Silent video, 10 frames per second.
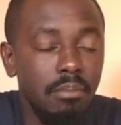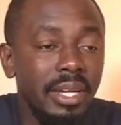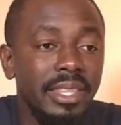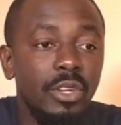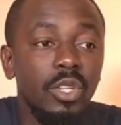
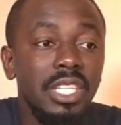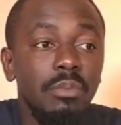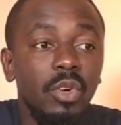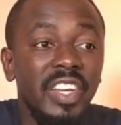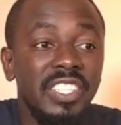but they're not
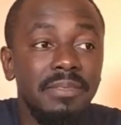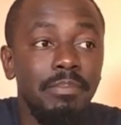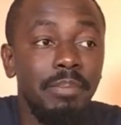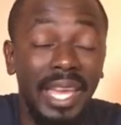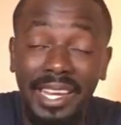anymore as
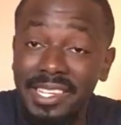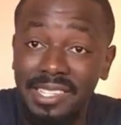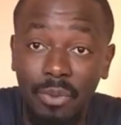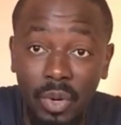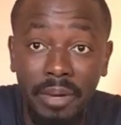bad as
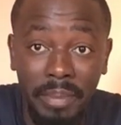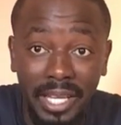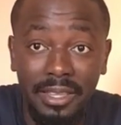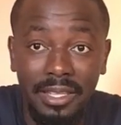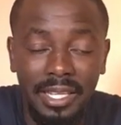they were
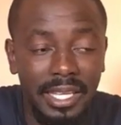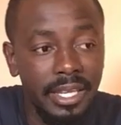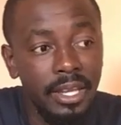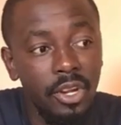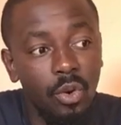back in the day,